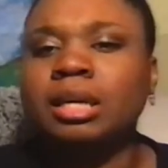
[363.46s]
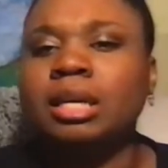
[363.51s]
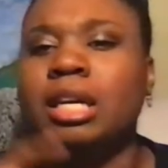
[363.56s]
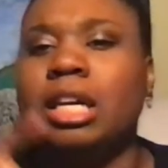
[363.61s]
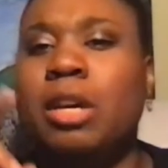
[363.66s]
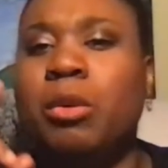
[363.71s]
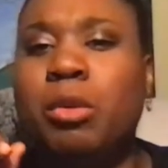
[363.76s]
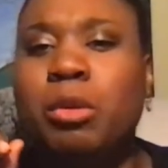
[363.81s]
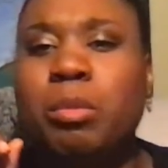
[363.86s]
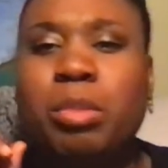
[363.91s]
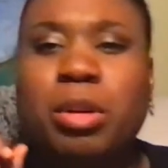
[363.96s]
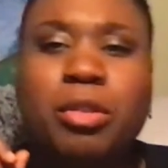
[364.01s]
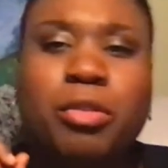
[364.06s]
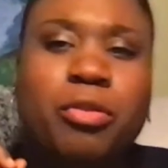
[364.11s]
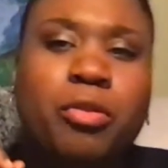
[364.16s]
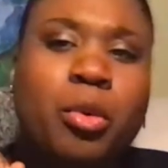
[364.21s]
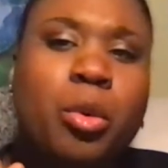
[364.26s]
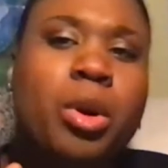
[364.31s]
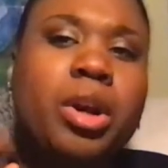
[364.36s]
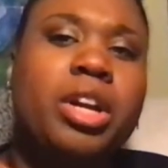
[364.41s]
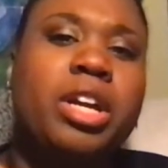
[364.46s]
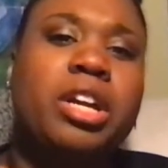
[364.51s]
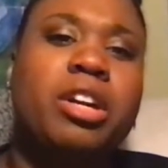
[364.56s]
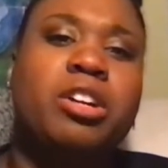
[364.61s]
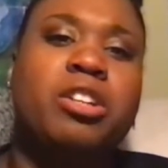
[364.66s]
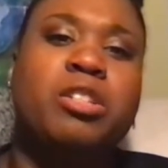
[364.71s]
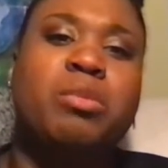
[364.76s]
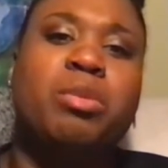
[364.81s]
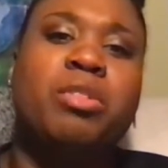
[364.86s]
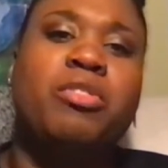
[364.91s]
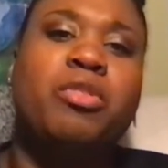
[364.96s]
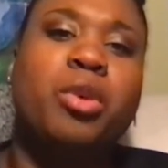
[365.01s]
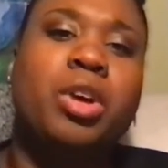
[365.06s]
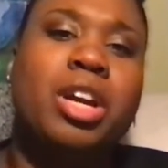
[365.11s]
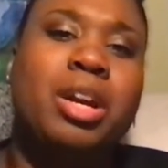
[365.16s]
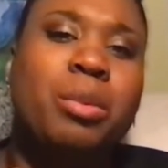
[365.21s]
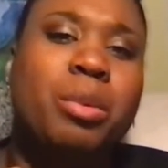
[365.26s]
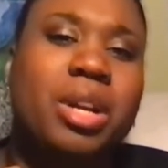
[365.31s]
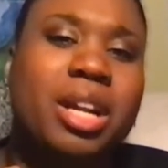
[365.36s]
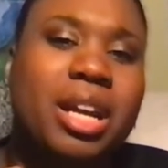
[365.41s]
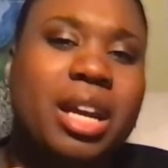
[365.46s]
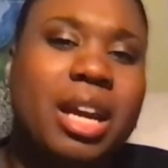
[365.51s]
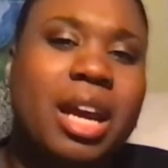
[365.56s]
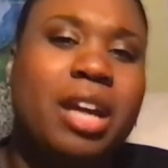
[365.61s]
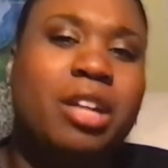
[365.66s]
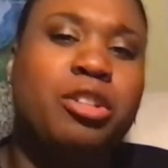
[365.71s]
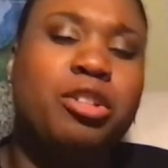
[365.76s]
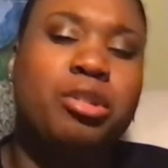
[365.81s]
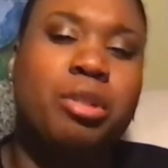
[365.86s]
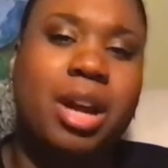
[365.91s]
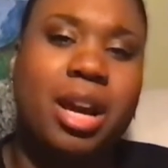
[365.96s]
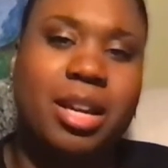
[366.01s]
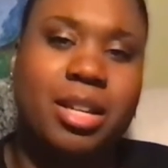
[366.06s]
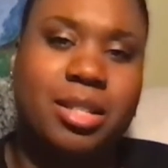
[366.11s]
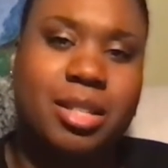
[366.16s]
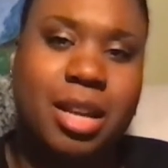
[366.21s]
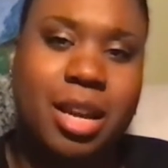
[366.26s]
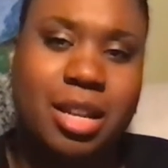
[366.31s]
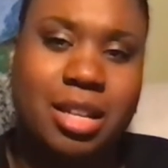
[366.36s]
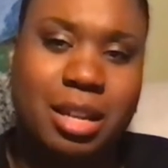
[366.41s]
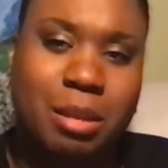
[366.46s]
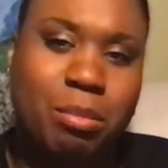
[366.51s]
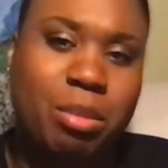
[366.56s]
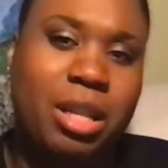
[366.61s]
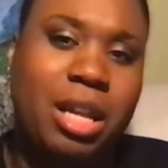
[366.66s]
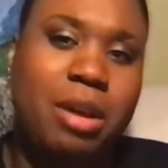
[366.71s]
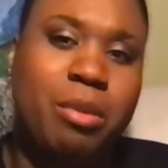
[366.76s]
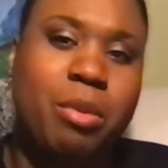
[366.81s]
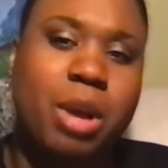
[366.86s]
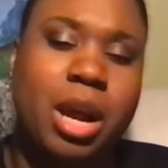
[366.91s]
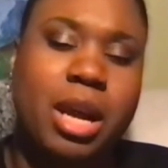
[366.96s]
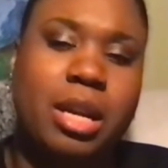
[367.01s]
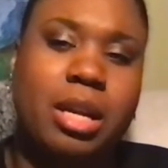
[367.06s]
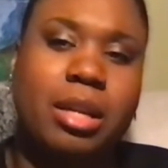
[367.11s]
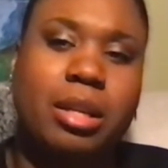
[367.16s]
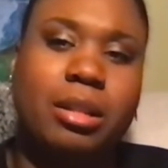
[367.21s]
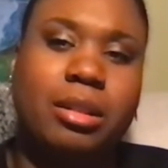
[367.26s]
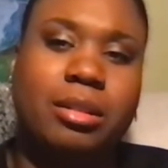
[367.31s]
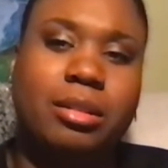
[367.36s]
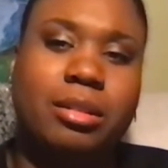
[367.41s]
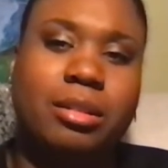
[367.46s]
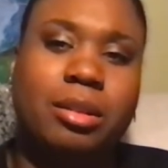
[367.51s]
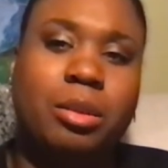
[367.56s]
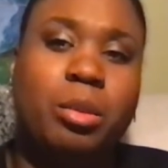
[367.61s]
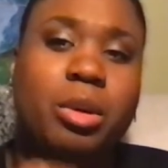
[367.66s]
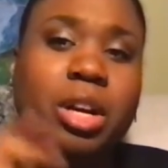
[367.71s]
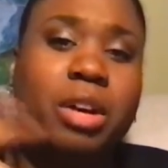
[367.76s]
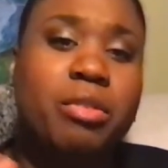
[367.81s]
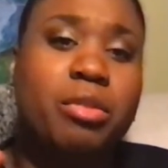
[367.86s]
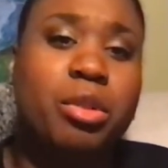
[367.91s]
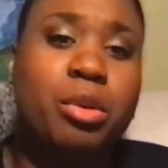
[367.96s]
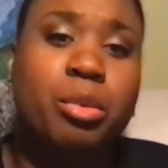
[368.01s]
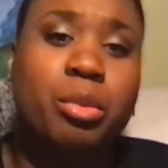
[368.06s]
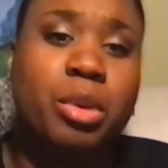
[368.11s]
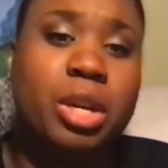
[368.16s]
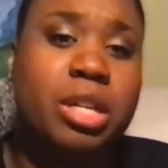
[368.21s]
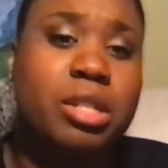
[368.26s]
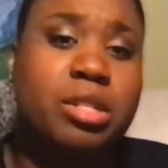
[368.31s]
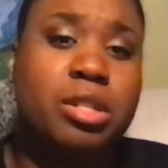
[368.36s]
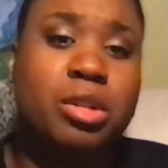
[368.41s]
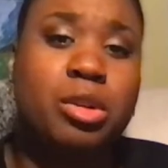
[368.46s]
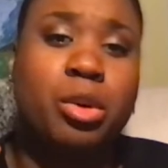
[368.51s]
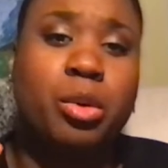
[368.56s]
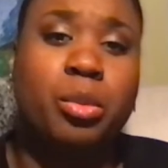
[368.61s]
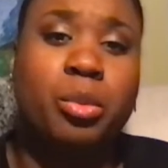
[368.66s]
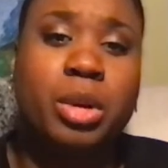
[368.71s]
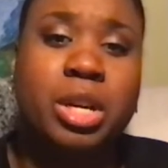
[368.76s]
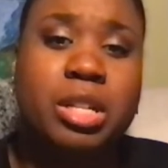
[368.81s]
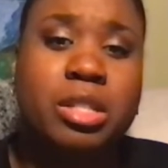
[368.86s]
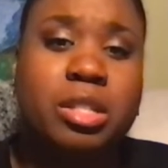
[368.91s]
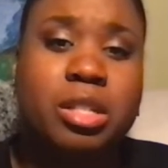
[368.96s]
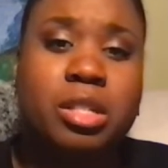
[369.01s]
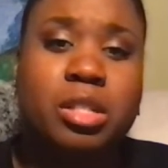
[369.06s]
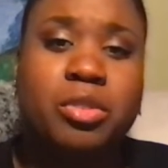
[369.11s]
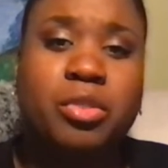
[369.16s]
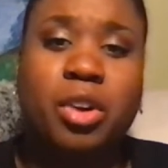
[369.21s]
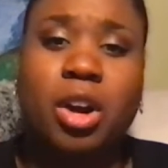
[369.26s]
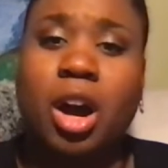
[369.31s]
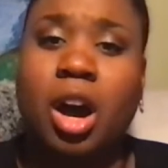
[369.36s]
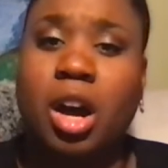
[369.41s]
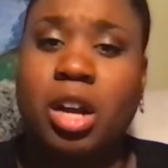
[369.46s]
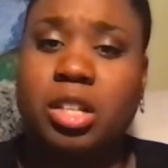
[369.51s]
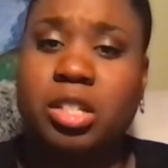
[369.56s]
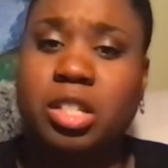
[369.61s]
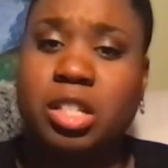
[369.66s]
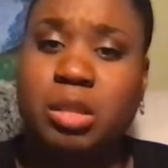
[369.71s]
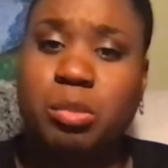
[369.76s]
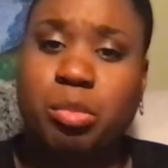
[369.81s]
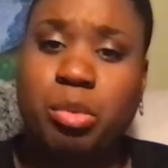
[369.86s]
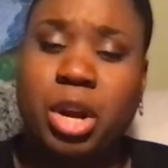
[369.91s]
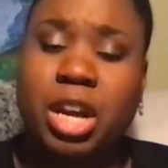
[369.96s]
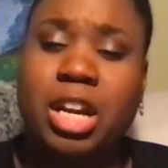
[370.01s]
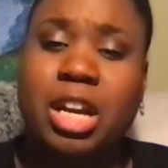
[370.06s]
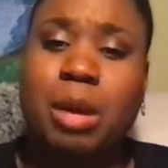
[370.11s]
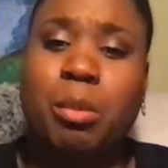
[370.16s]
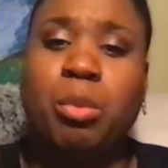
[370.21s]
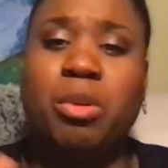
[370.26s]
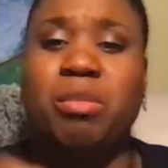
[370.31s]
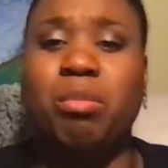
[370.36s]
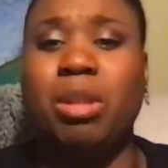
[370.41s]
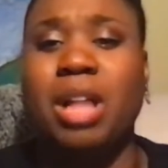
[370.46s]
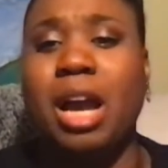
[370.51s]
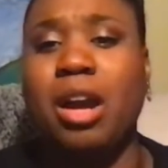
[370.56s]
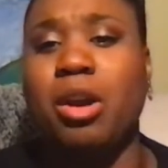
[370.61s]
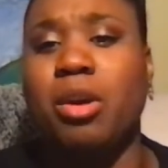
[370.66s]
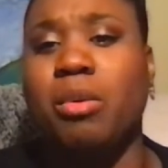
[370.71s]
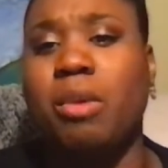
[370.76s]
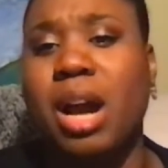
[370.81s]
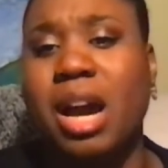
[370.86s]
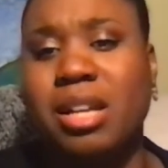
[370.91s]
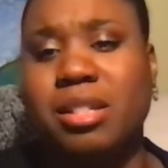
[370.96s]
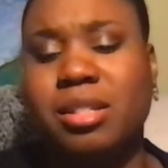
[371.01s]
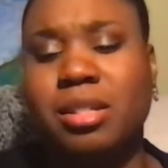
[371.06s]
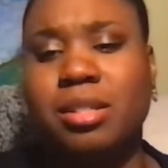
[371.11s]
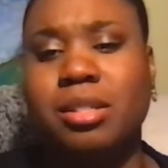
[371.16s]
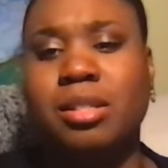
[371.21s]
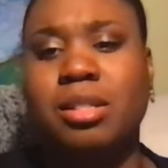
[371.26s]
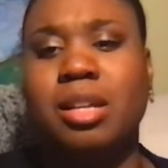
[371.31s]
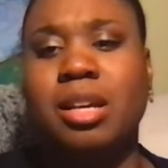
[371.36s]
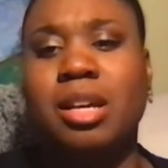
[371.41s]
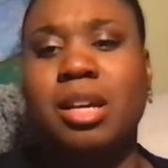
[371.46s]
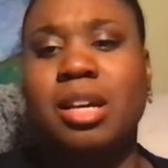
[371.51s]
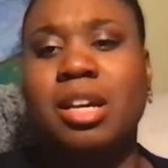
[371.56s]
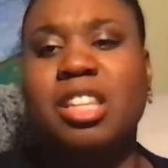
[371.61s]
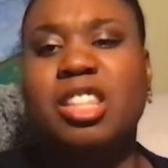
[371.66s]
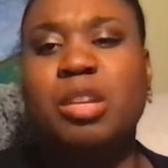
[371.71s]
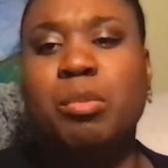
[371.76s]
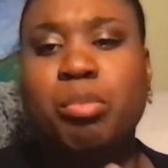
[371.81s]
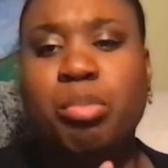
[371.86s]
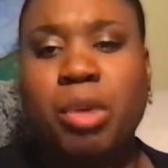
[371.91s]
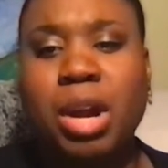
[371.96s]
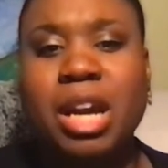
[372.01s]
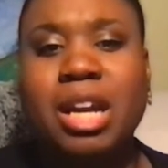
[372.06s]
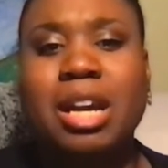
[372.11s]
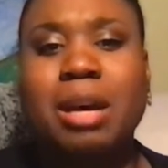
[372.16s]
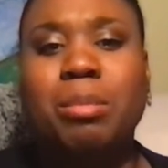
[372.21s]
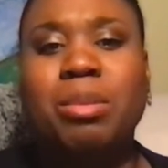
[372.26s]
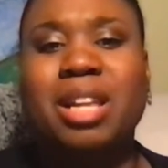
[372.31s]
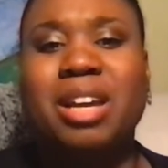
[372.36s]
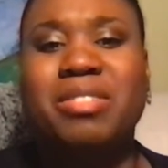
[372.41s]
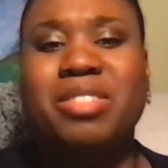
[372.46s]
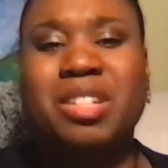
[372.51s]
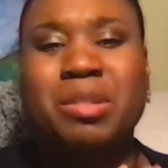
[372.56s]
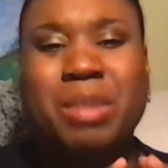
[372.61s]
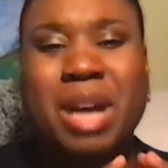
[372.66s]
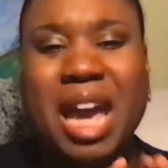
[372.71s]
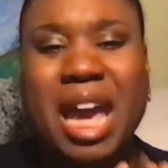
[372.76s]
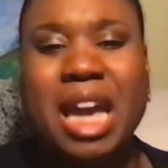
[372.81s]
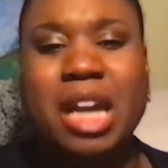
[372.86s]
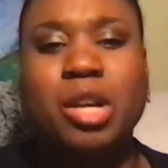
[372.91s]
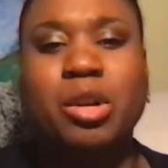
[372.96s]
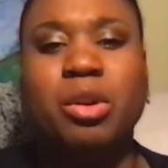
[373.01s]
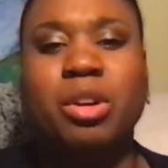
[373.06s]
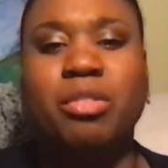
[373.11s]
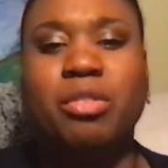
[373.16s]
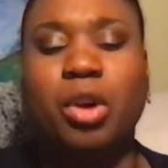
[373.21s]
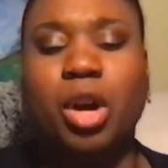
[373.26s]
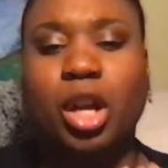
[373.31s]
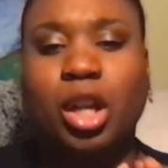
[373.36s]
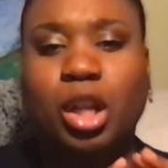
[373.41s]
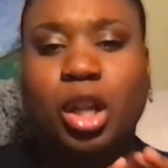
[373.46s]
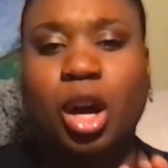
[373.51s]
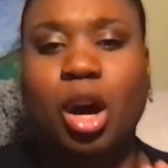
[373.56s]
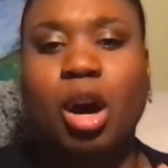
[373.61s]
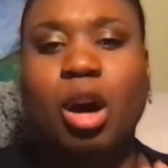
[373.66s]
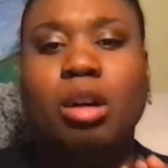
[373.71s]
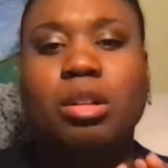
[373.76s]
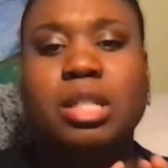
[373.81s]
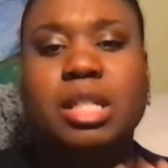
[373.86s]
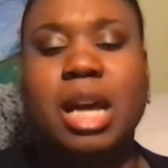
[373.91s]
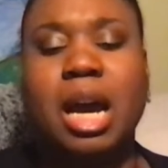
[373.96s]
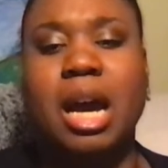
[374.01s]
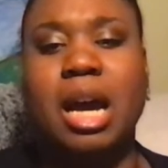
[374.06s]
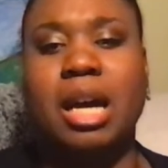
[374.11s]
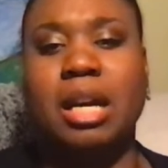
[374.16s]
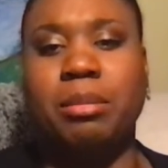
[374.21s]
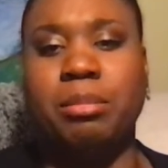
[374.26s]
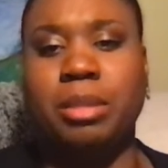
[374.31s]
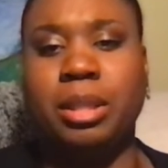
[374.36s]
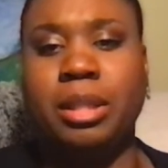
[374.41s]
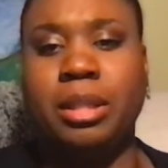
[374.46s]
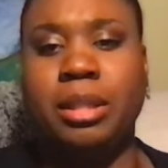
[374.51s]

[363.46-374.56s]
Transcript: It would be 4 years before he would again try his hand at playwriting. Whatever the reason or reasons for August's breakup with Black Horizons, the breakup left him angry for a long time.